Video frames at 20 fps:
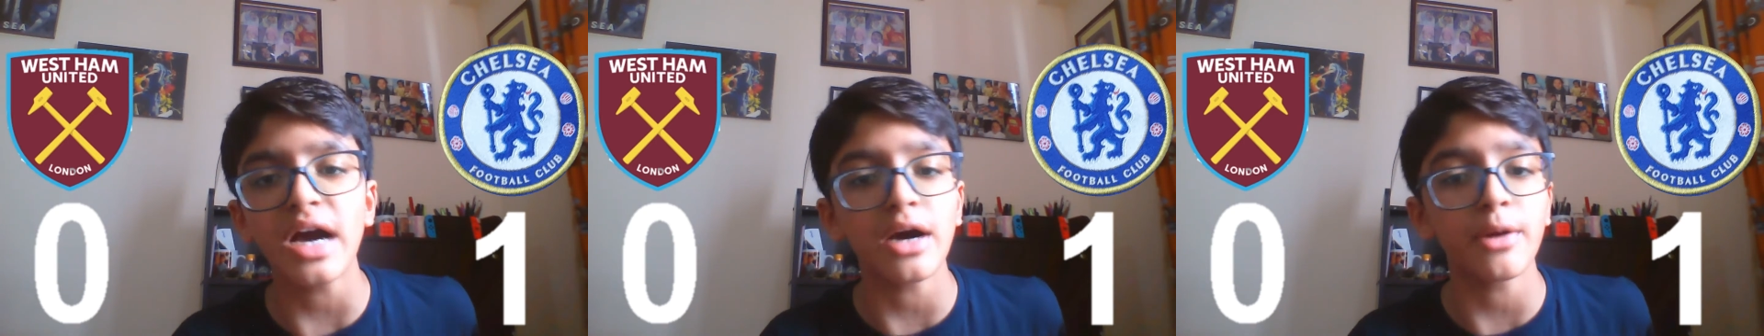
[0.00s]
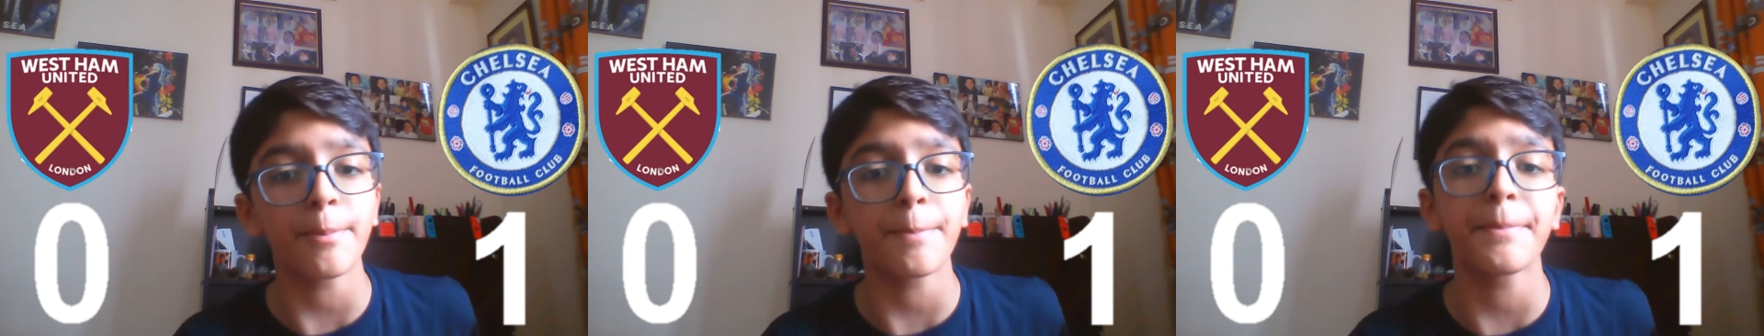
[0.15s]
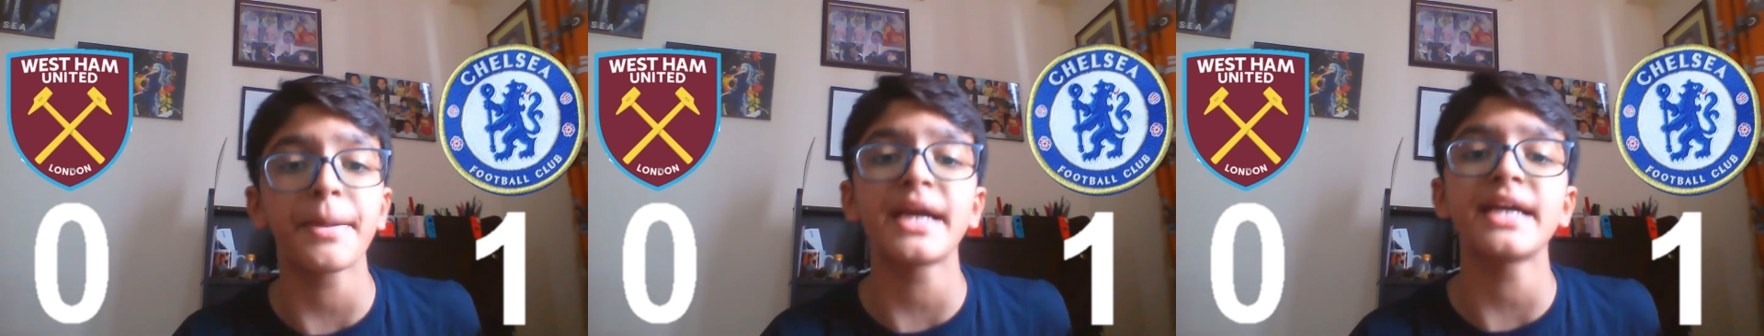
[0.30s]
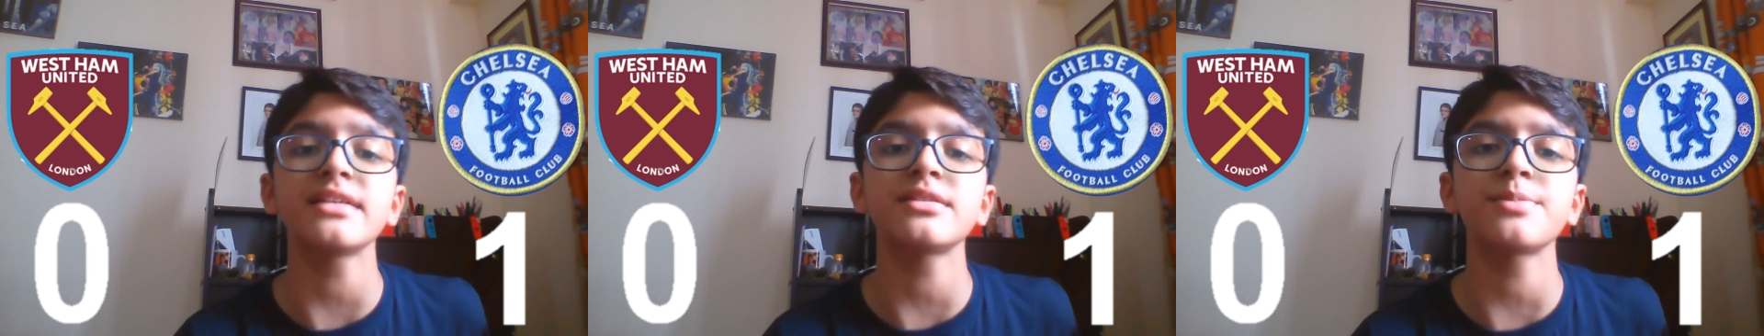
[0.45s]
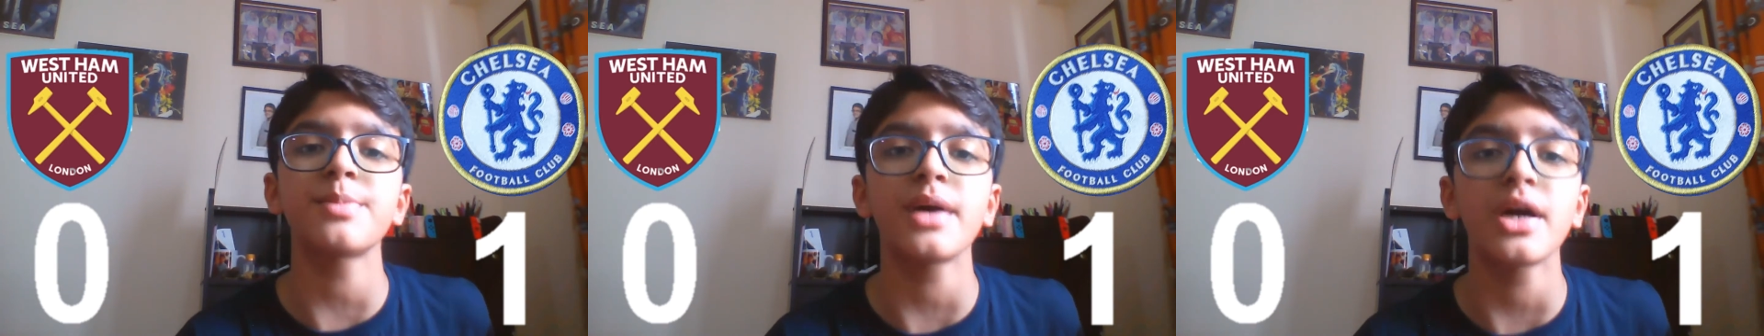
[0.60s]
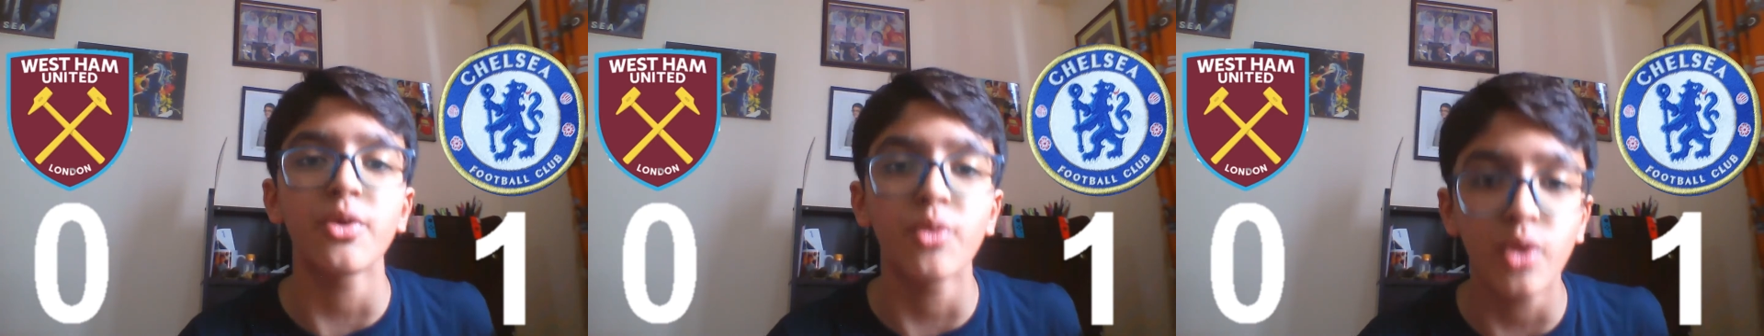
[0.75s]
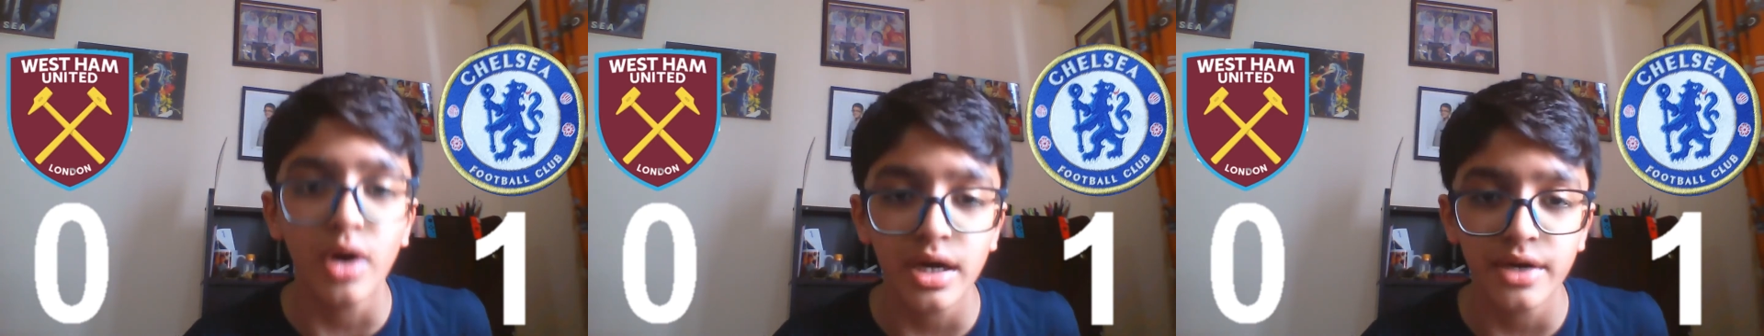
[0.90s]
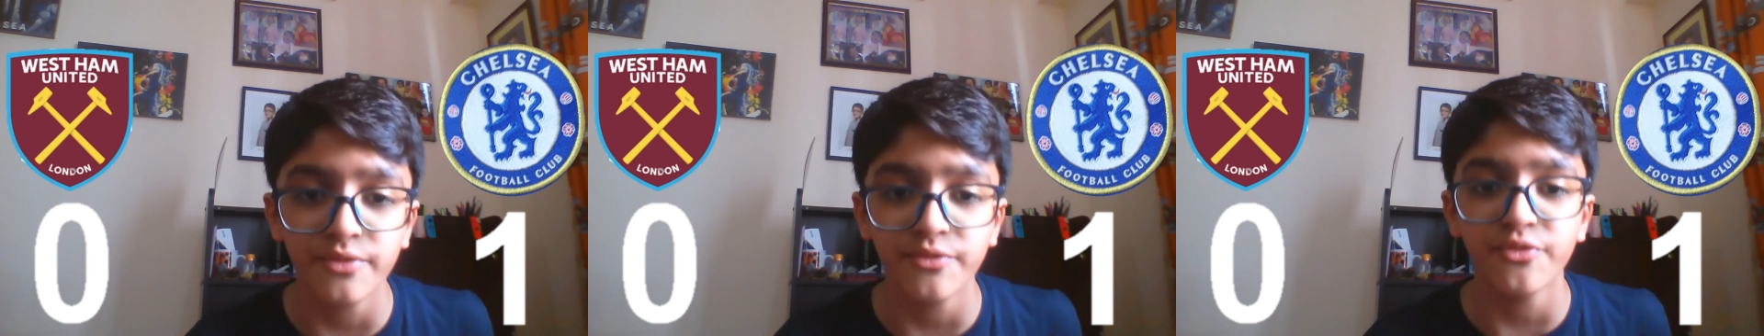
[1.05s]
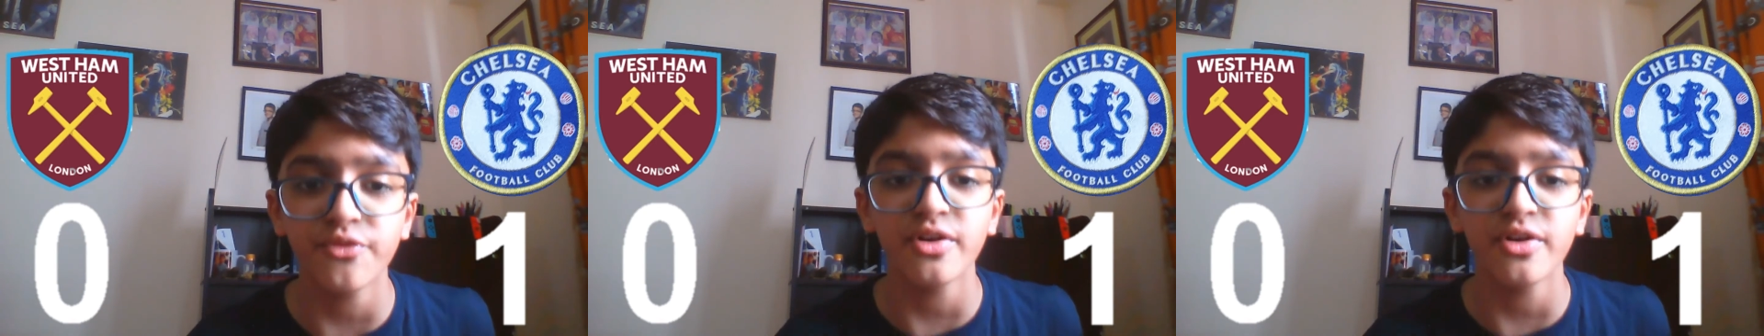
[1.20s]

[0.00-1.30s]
outpaced by Ryan